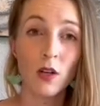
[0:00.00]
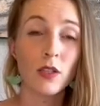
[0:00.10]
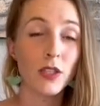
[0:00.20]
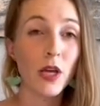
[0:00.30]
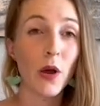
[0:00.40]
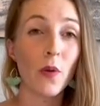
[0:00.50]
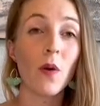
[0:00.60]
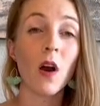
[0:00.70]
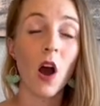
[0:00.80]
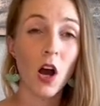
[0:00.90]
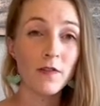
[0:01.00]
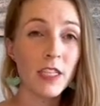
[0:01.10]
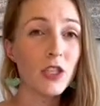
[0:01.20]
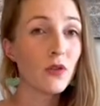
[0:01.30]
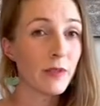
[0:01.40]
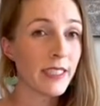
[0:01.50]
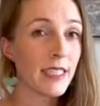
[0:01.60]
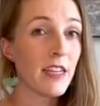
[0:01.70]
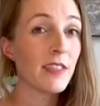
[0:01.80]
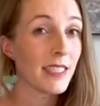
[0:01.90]
So often you'll
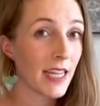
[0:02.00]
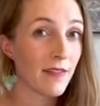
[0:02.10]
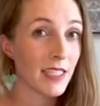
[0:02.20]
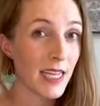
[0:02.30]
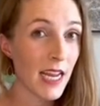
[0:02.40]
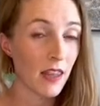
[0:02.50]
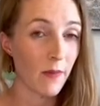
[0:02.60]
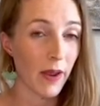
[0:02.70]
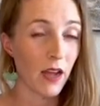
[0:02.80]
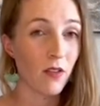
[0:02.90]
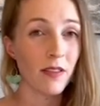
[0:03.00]
receive a save the date in the mail.